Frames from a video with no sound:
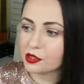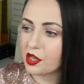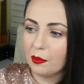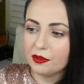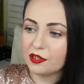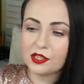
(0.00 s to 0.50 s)

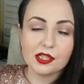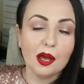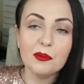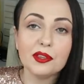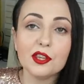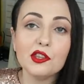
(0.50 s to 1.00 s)
some,
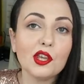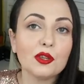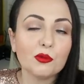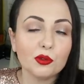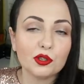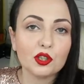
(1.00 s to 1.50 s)
something
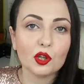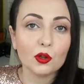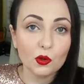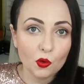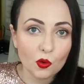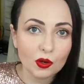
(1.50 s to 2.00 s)
that would
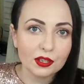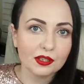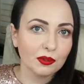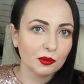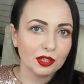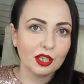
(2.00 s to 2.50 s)
look,
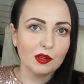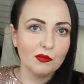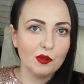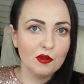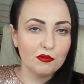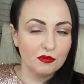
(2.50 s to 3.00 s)
that would give
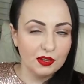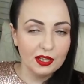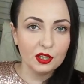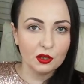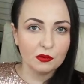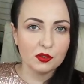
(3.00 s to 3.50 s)
you a
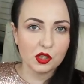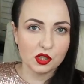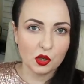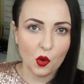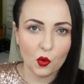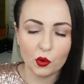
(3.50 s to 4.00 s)
feeling of a
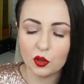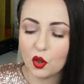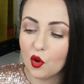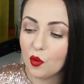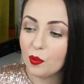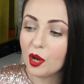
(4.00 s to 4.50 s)
snow
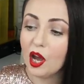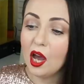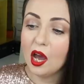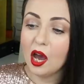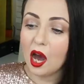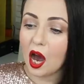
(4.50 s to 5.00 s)
globe.
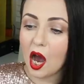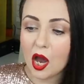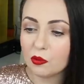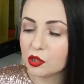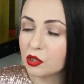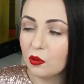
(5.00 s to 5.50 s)

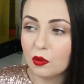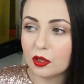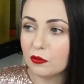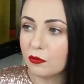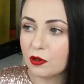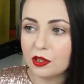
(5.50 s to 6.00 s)
I was
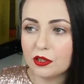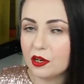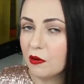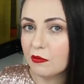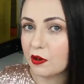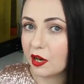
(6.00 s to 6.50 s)
looking for it
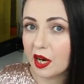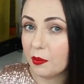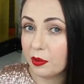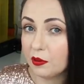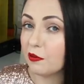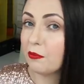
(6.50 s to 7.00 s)
really for a
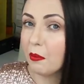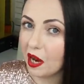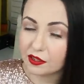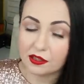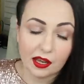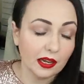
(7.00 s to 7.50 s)
couple of
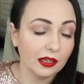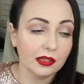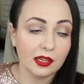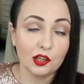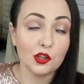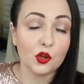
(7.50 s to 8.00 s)
months, I
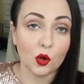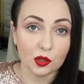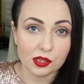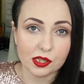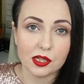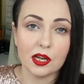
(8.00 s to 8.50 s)
can tell you
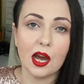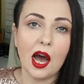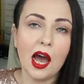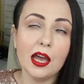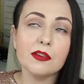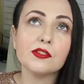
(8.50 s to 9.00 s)
honestly.
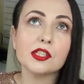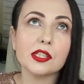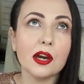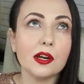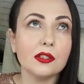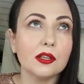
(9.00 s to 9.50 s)
I
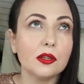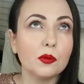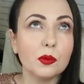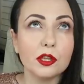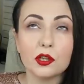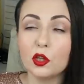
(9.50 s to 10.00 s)
started
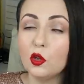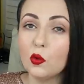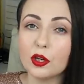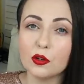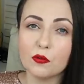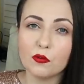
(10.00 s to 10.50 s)
with
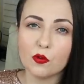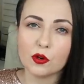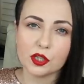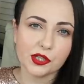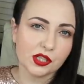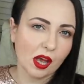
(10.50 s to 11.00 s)
looking
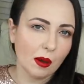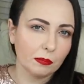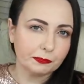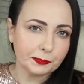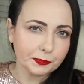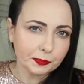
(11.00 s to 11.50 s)
for
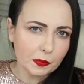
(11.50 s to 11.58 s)
some,